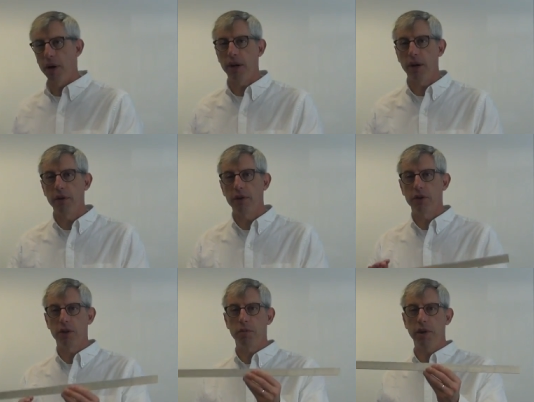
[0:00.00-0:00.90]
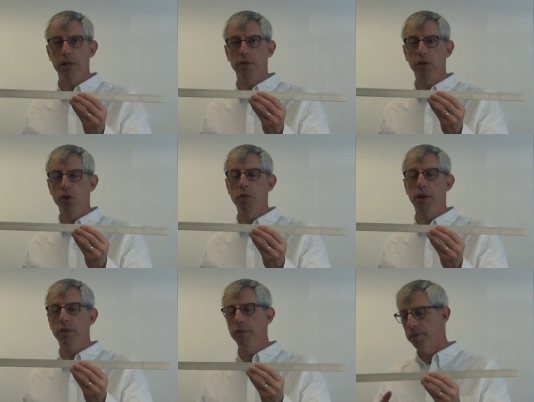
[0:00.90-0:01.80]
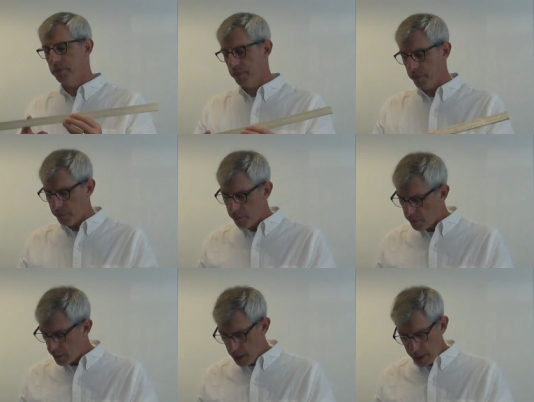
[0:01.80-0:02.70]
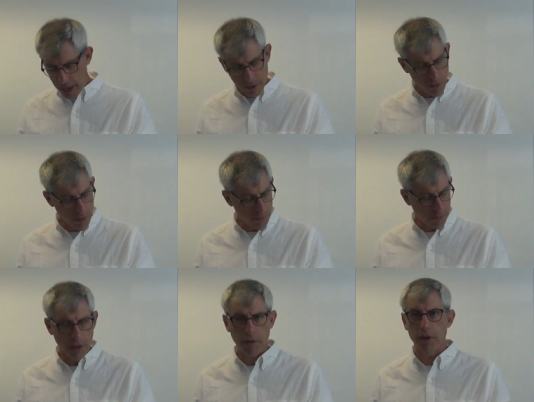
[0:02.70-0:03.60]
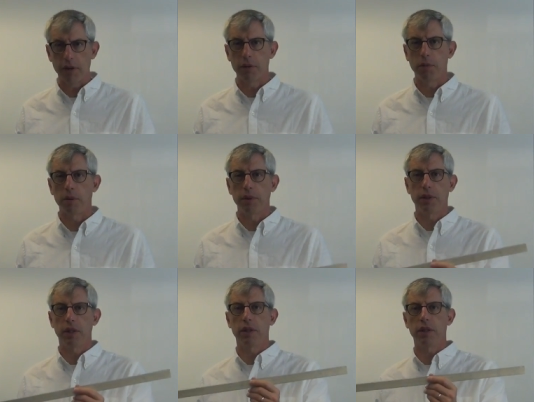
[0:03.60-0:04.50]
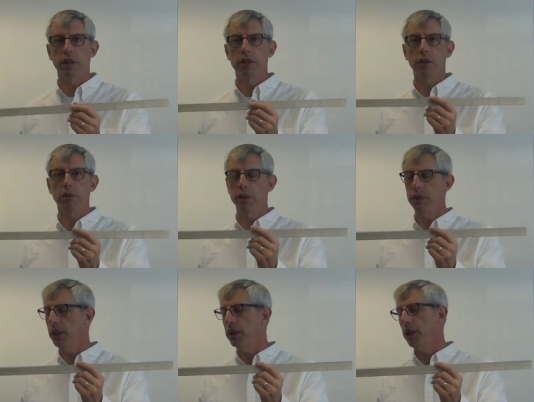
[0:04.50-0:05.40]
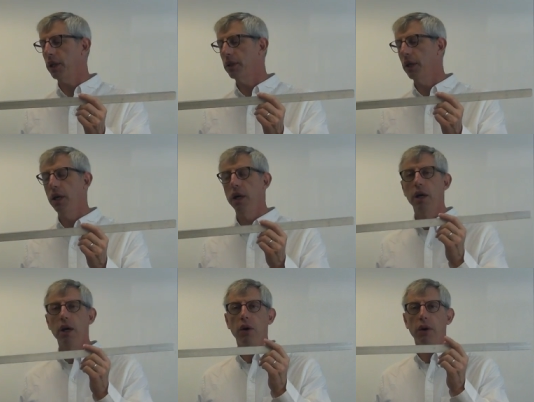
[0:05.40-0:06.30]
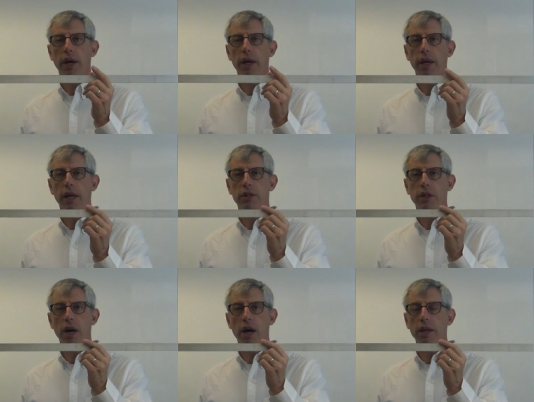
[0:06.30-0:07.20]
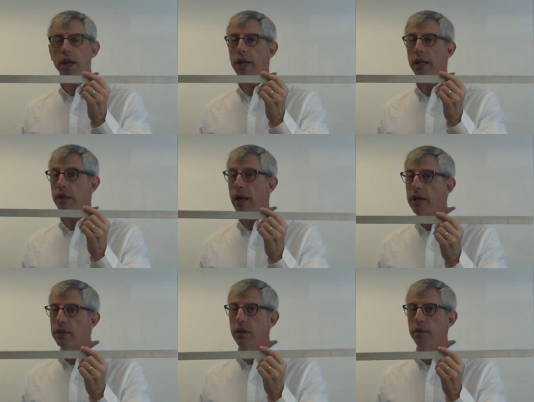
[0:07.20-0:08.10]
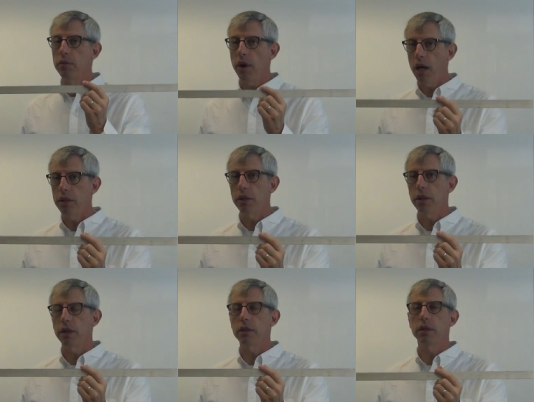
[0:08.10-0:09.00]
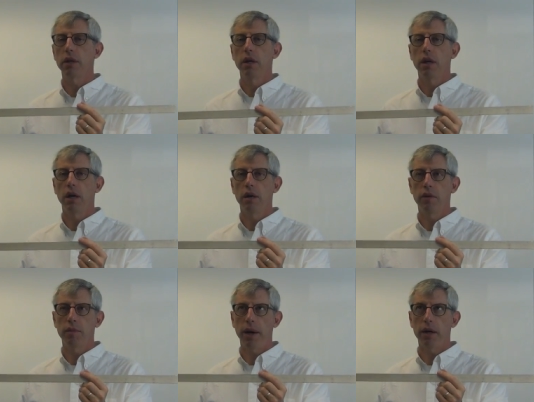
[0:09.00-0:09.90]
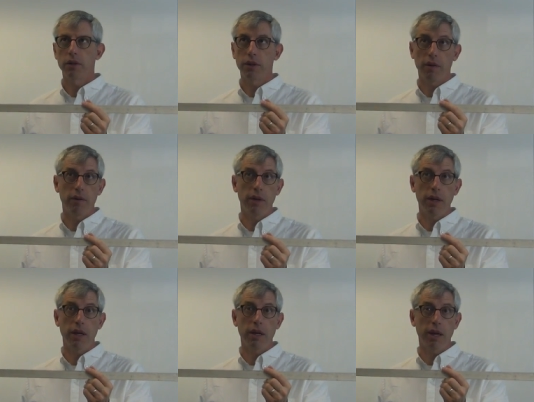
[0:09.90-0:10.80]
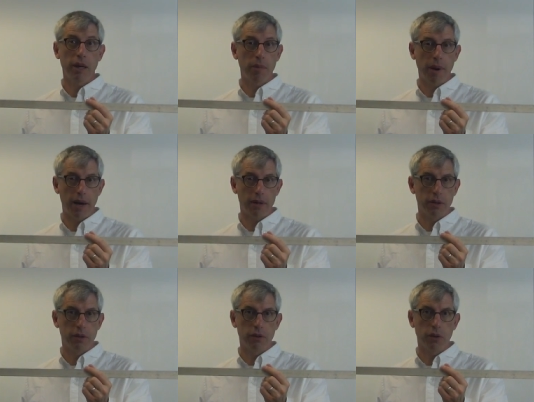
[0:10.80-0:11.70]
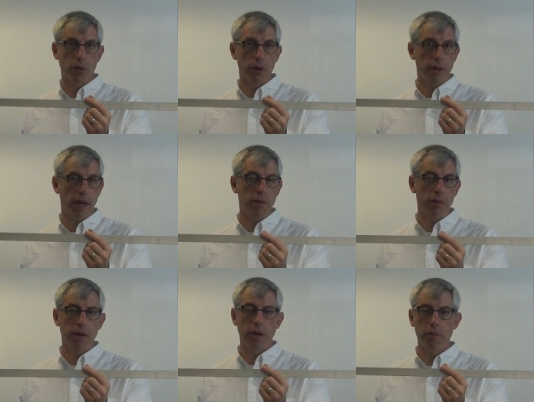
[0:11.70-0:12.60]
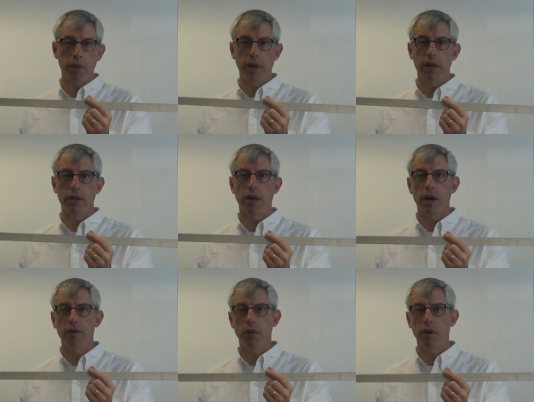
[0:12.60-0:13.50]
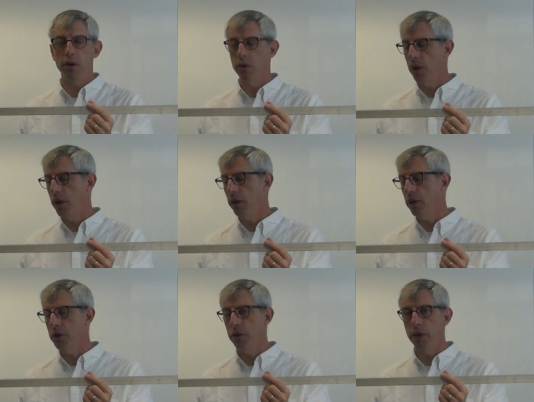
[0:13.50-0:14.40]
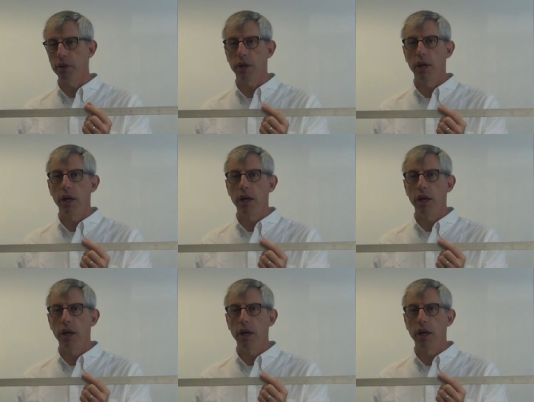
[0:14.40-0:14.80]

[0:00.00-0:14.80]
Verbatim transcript: right here. This is just a piece of aluminum. And I don't know what flavor it is. It's probably sixty sixty-one T six. Okay, it's got an elastic modulus of about seventy gigapascals or ten million P S I if you want to do it in English units.